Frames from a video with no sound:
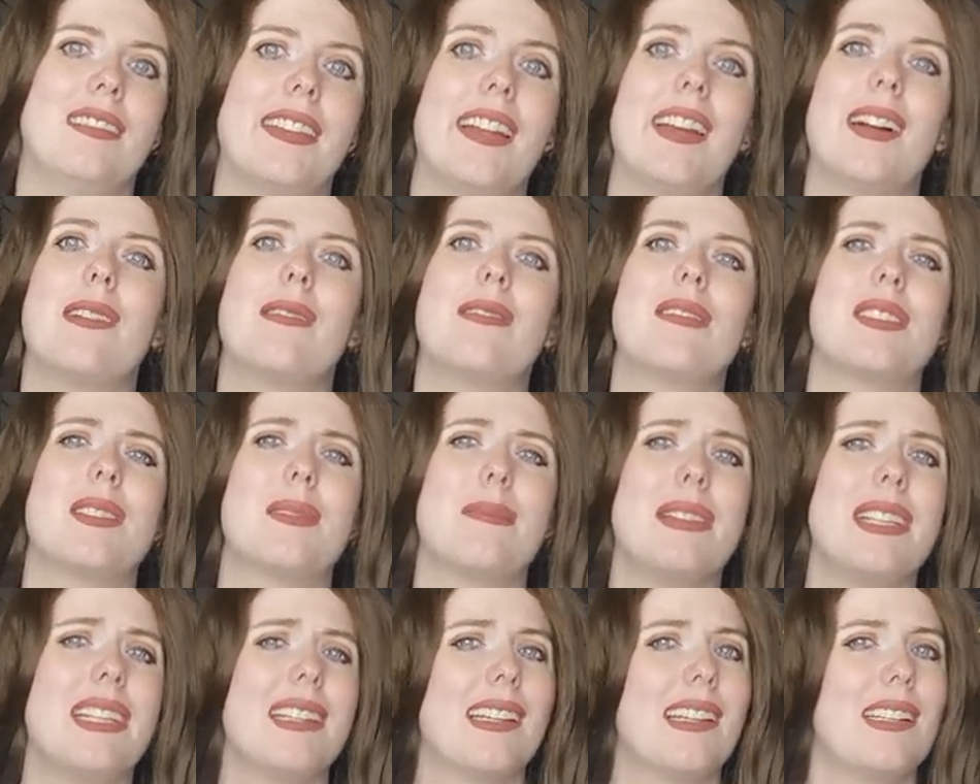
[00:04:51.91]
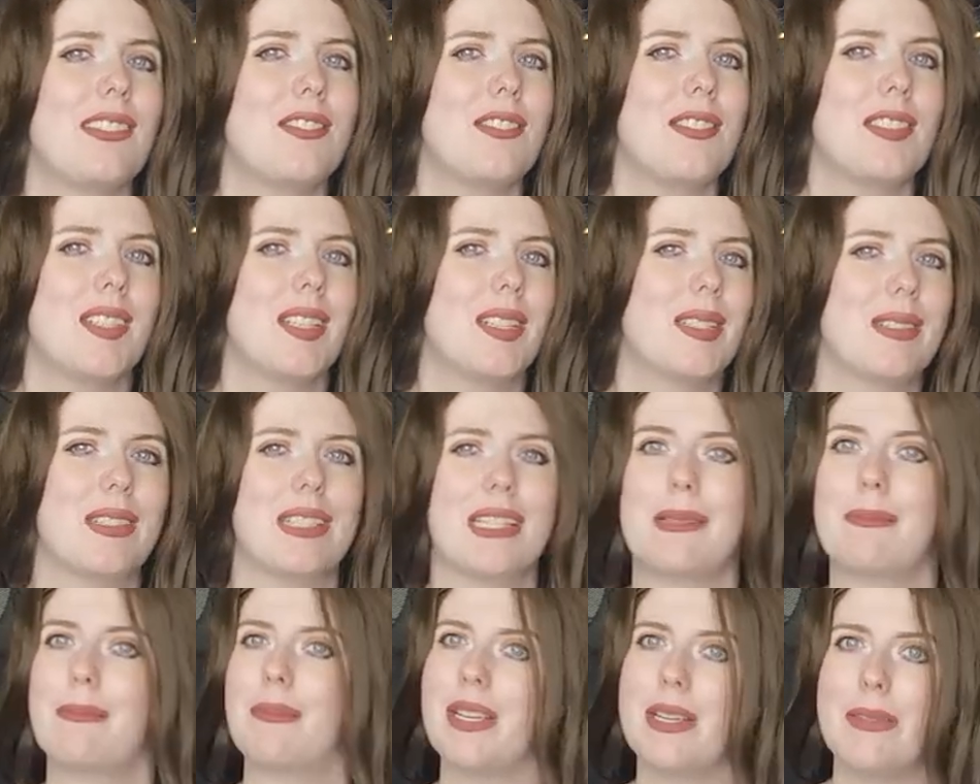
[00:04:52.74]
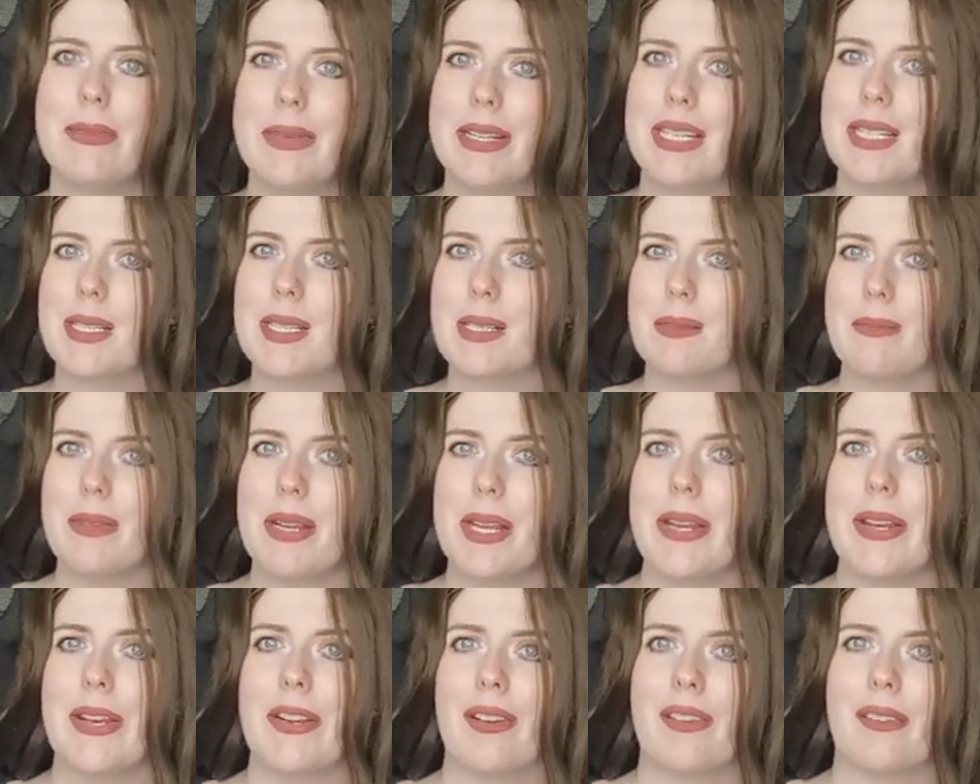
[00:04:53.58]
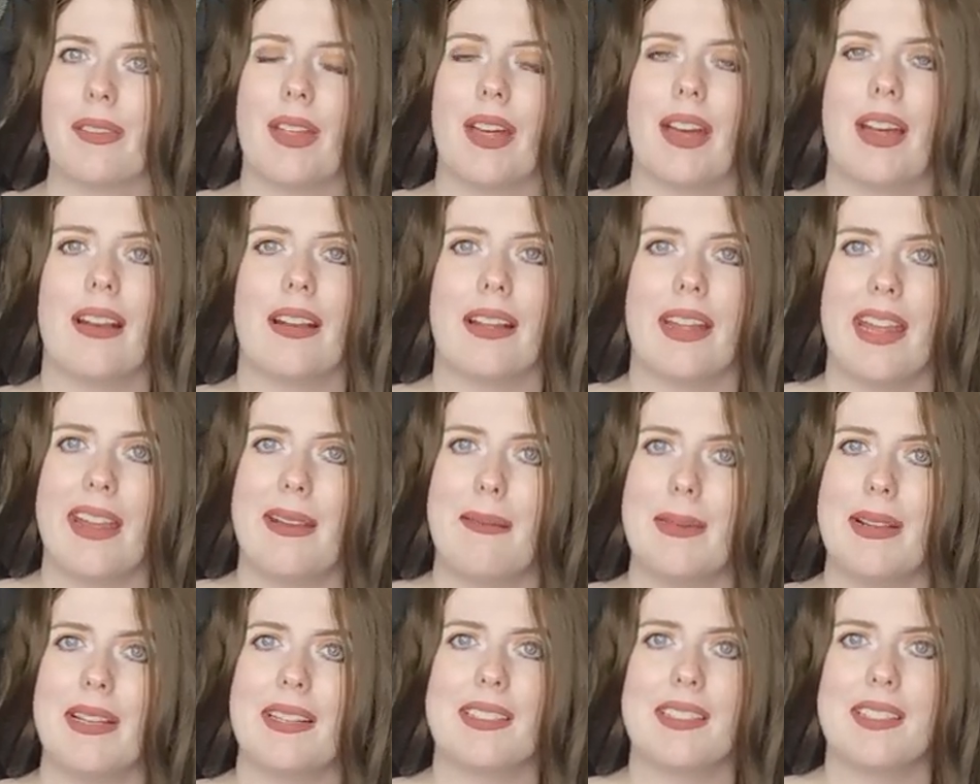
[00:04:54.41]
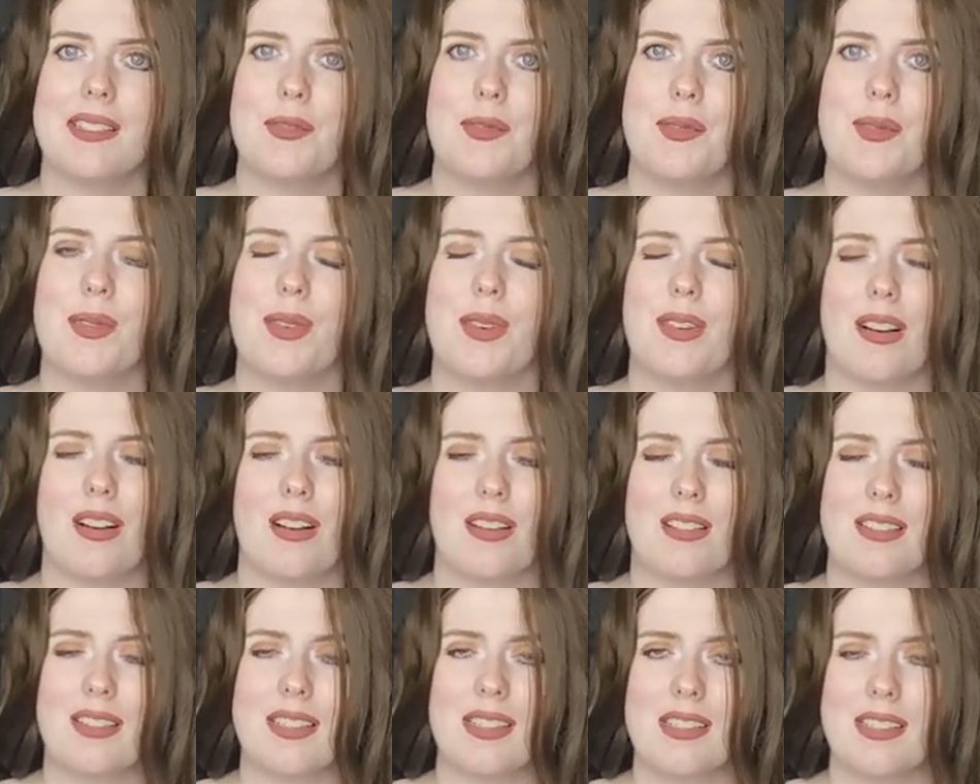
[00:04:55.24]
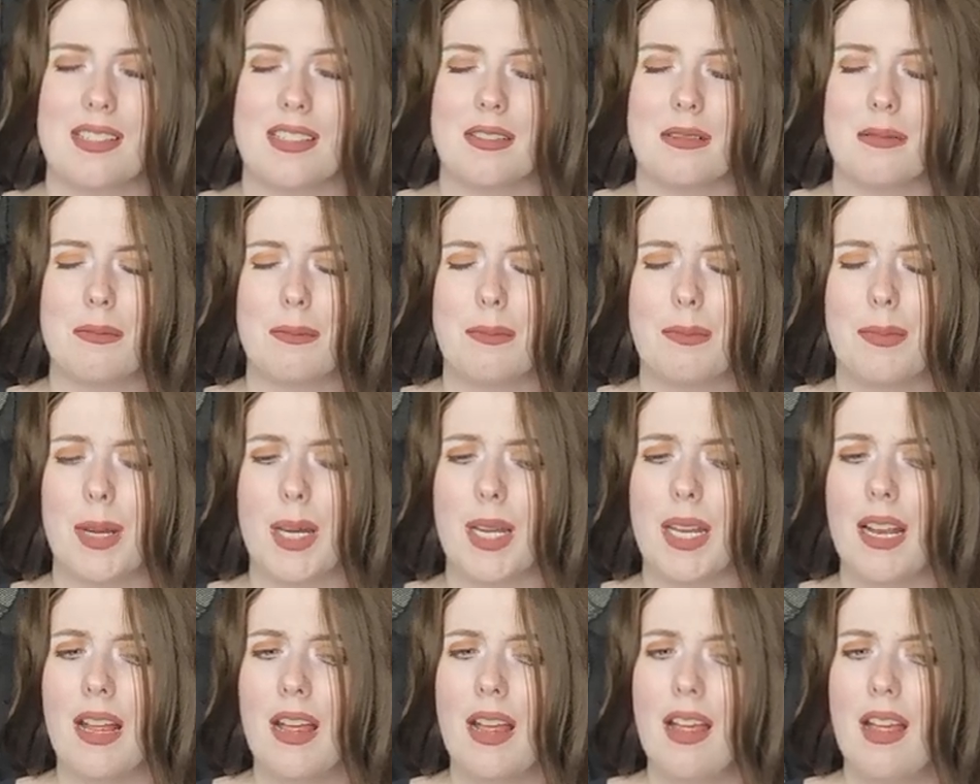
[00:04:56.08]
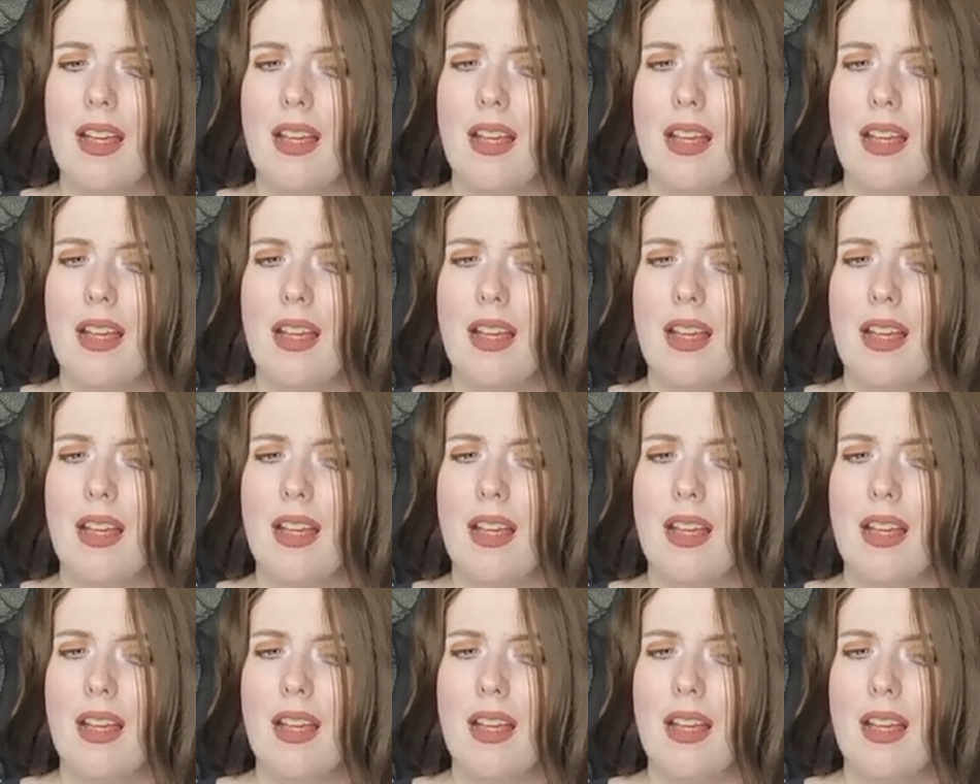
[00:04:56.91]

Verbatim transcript: Now, to me, that just sounds like maybe it's a meteor that came into our system, but